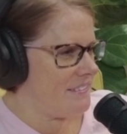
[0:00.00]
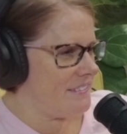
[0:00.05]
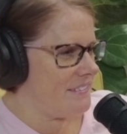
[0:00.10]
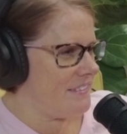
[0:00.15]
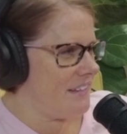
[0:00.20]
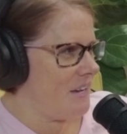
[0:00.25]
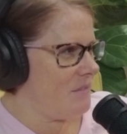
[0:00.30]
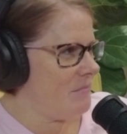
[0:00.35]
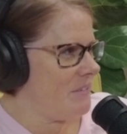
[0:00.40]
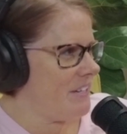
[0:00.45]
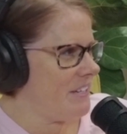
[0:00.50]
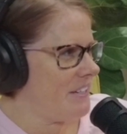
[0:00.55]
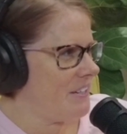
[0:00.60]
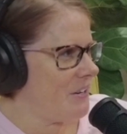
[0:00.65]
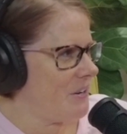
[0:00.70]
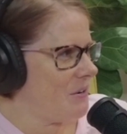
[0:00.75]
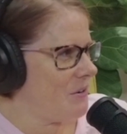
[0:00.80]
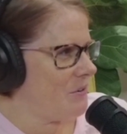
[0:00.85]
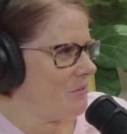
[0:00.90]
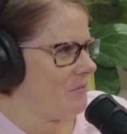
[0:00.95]
going to
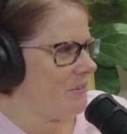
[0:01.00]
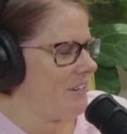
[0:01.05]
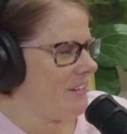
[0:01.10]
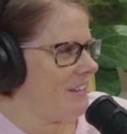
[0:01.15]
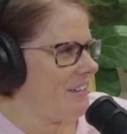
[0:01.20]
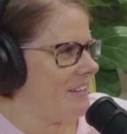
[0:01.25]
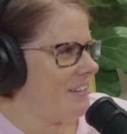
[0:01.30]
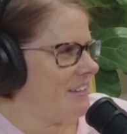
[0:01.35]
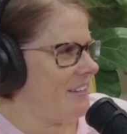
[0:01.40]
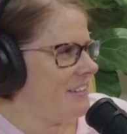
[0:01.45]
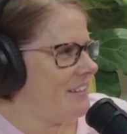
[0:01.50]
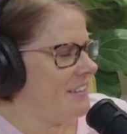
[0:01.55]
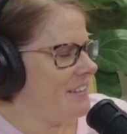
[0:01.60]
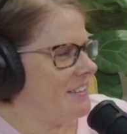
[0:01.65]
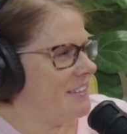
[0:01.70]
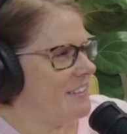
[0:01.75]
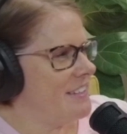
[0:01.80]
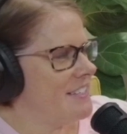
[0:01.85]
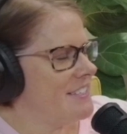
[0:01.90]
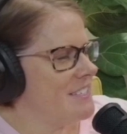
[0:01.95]
go
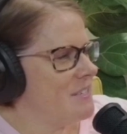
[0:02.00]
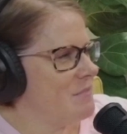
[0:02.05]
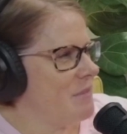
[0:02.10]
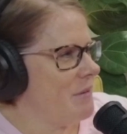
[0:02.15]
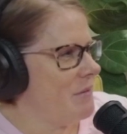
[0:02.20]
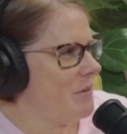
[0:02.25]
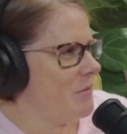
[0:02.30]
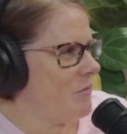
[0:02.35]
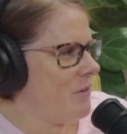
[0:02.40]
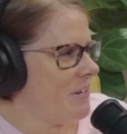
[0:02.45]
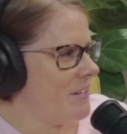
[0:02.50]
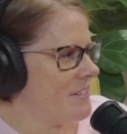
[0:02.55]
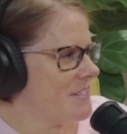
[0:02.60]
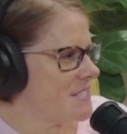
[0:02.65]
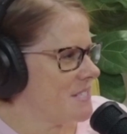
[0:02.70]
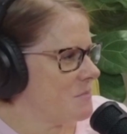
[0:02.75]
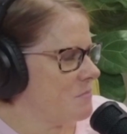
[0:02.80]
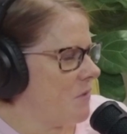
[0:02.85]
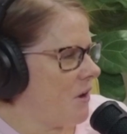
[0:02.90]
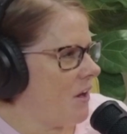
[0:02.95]
with, is it maybe one of the
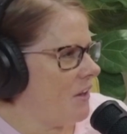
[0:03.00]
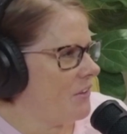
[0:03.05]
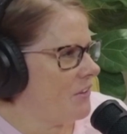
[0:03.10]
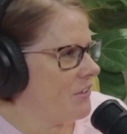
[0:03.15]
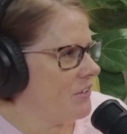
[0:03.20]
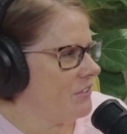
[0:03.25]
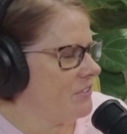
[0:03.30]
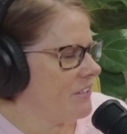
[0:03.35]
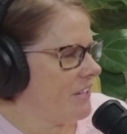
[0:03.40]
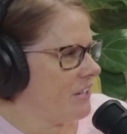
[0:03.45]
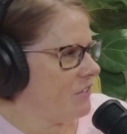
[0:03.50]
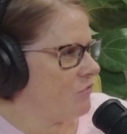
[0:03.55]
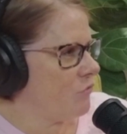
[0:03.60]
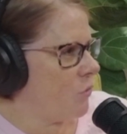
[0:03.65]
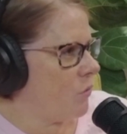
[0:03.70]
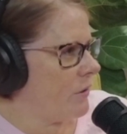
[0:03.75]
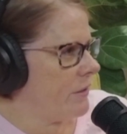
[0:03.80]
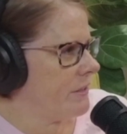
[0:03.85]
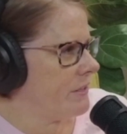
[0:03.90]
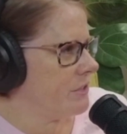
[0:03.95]
smaller, like,
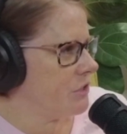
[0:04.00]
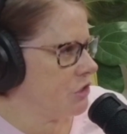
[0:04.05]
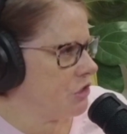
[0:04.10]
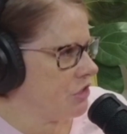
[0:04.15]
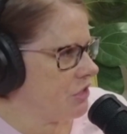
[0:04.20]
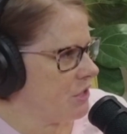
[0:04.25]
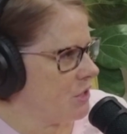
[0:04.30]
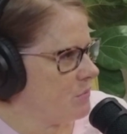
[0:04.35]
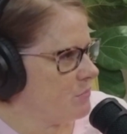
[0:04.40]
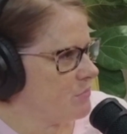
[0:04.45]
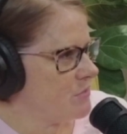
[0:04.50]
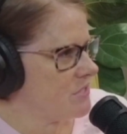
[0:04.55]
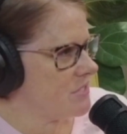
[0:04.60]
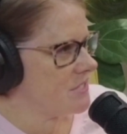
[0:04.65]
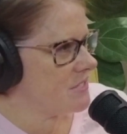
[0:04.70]
royal ships?